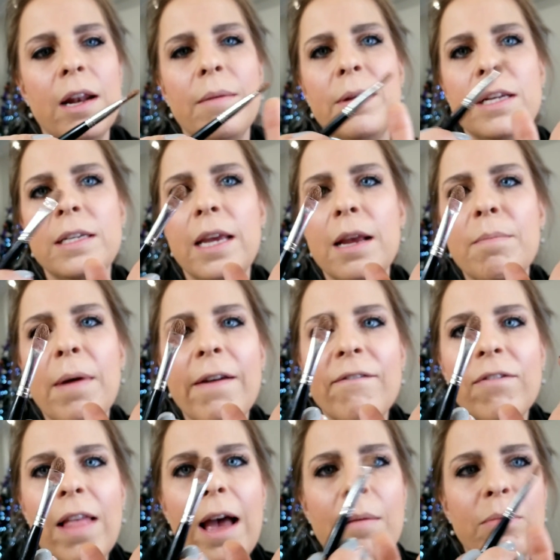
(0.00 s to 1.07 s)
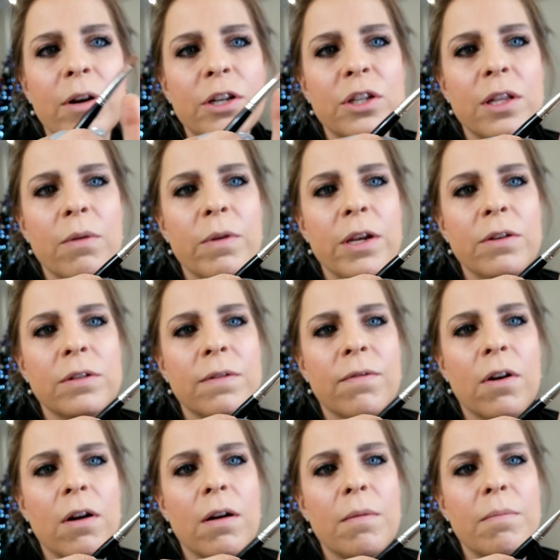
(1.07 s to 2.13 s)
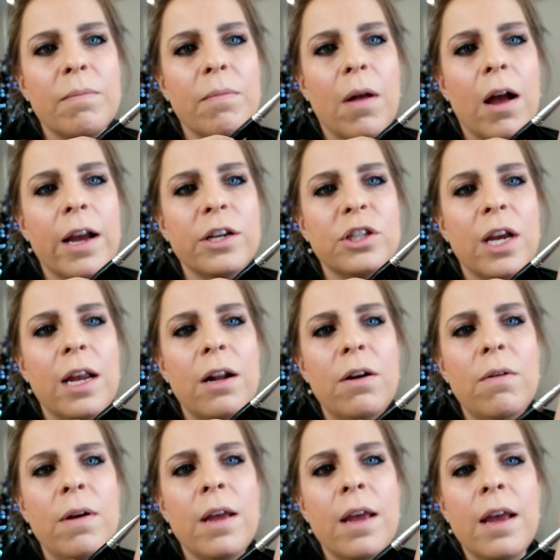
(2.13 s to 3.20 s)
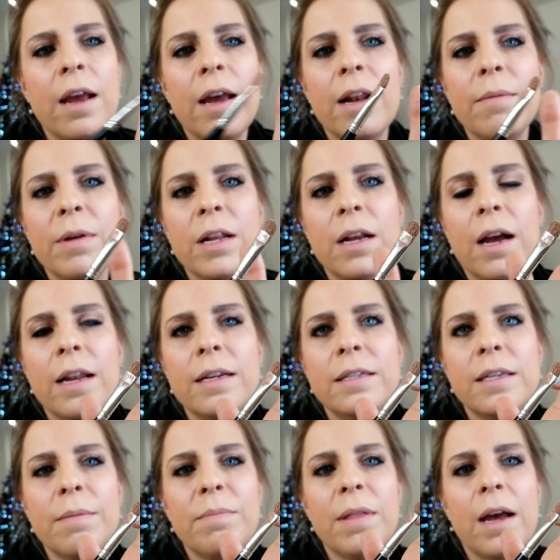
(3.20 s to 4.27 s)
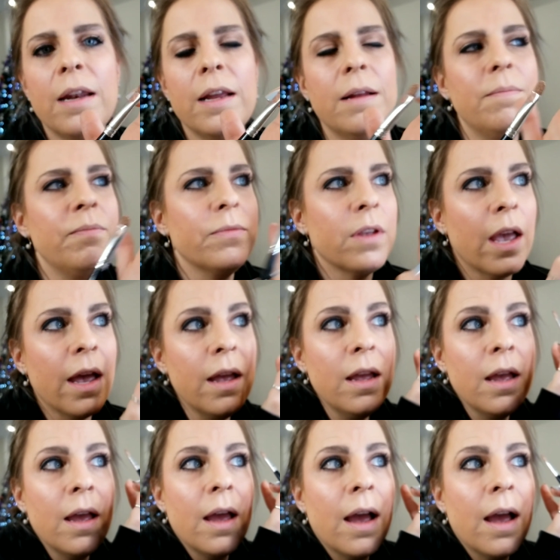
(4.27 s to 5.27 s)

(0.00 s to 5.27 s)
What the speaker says: And I'm gonna take my flat brush that we used for eyeshadow, and I'm gonna kind of dip that in, okay?